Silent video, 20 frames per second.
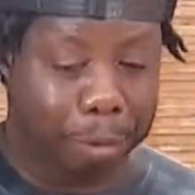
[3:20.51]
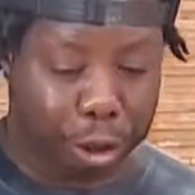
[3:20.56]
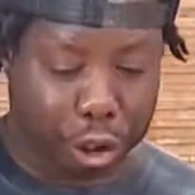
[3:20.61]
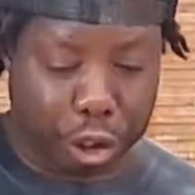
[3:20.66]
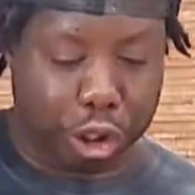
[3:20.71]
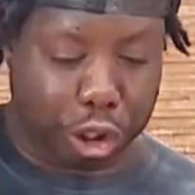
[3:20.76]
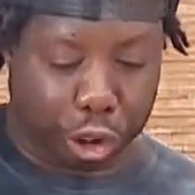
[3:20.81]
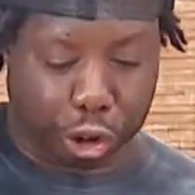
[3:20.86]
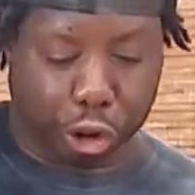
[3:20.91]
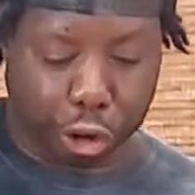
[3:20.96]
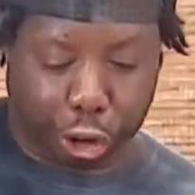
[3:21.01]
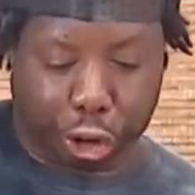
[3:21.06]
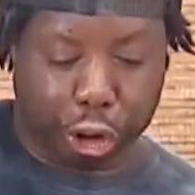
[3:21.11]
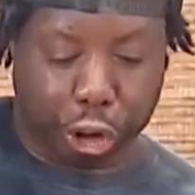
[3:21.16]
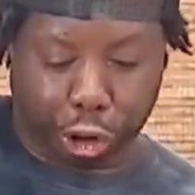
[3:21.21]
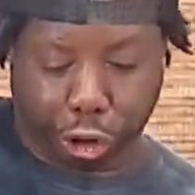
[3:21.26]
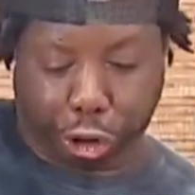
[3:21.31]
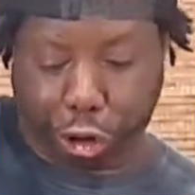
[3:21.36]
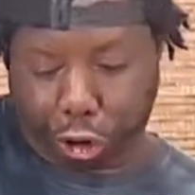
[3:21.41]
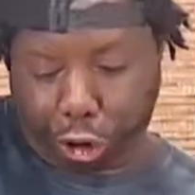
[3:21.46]

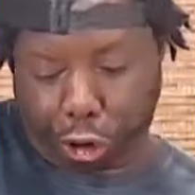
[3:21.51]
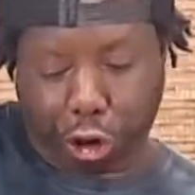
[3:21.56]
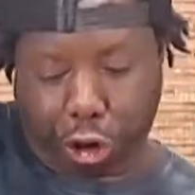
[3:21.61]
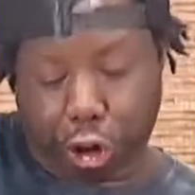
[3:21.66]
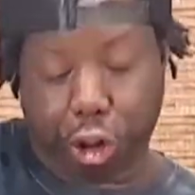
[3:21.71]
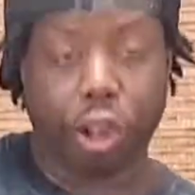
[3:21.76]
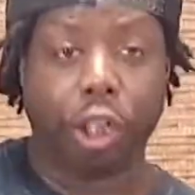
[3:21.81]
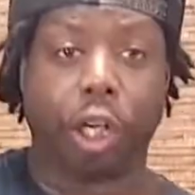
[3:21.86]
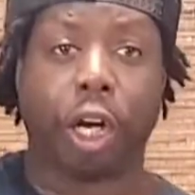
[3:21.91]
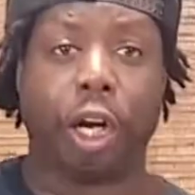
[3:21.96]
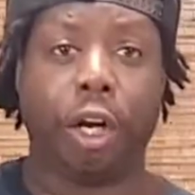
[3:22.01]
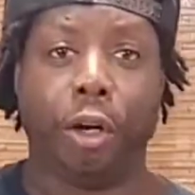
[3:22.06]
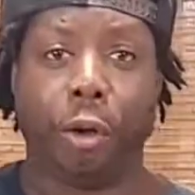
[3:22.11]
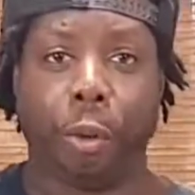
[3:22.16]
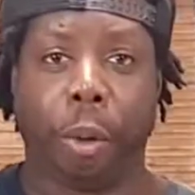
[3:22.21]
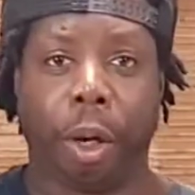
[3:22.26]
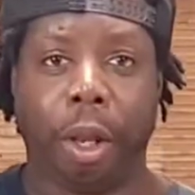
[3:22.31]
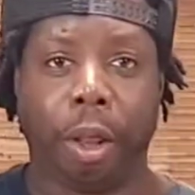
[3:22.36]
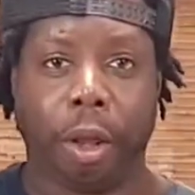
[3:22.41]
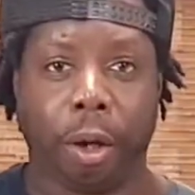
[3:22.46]
You're gonna do
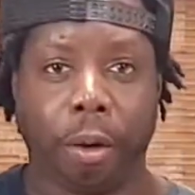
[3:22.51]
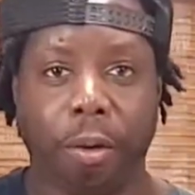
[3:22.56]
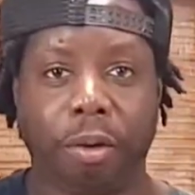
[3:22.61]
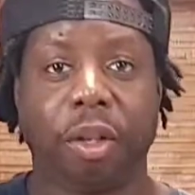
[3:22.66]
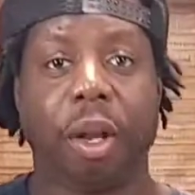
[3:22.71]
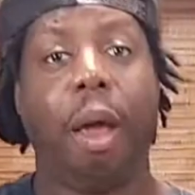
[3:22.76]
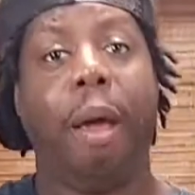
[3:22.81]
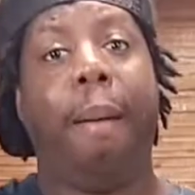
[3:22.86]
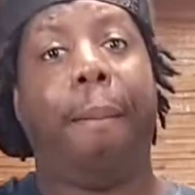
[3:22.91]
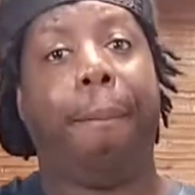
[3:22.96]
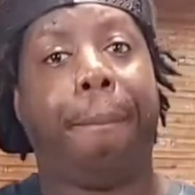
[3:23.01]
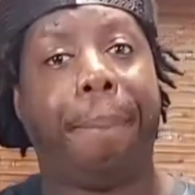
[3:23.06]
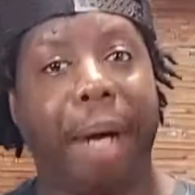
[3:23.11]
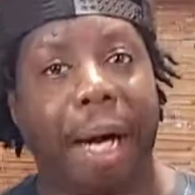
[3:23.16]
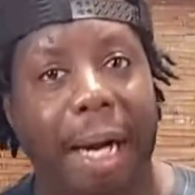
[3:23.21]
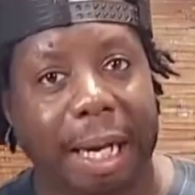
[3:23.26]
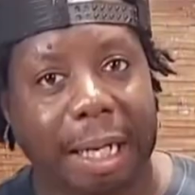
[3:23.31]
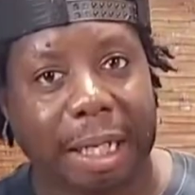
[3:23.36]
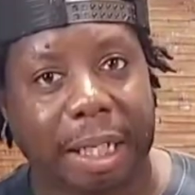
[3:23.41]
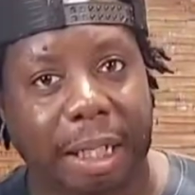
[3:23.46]
one of those,
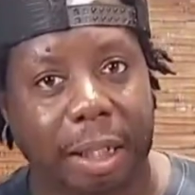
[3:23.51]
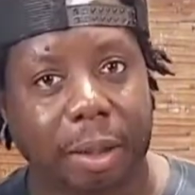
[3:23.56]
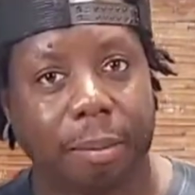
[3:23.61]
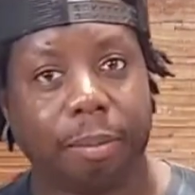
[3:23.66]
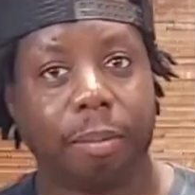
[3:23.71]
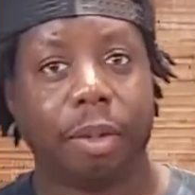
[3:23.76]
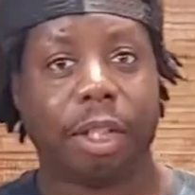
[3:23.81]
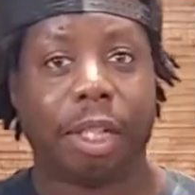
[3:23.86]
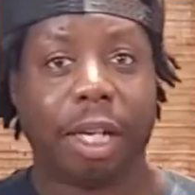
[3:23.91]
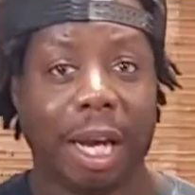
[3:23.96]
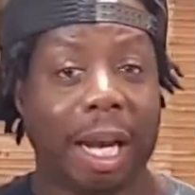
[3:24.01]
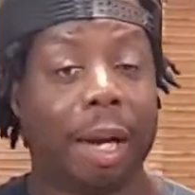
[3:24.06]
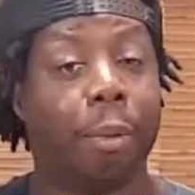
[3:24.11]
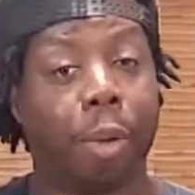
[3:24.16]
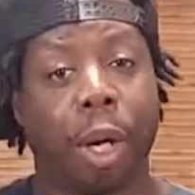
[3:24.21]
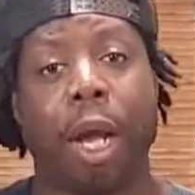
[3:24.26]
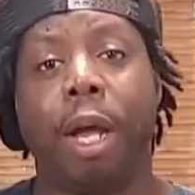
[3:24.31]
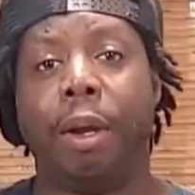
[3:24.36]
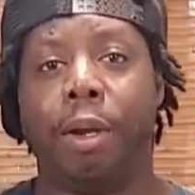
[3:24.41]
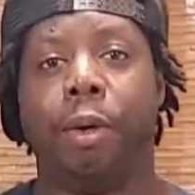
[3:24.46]
but today
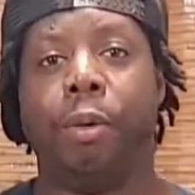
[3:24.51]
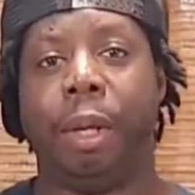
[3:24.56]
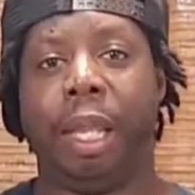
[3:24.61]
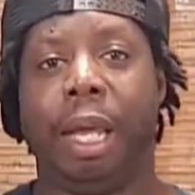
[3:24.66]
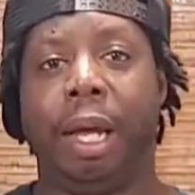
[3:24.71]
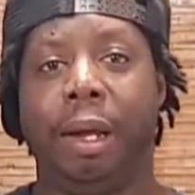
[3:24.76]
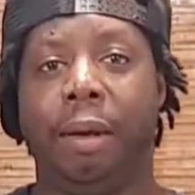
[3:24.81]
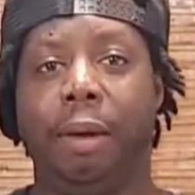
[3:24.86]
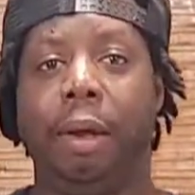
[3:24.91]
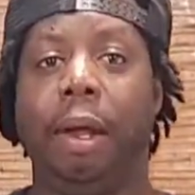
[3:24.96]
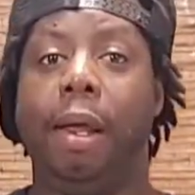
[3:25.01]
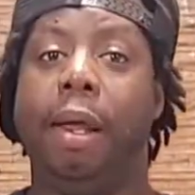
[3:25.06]
we're not doing that.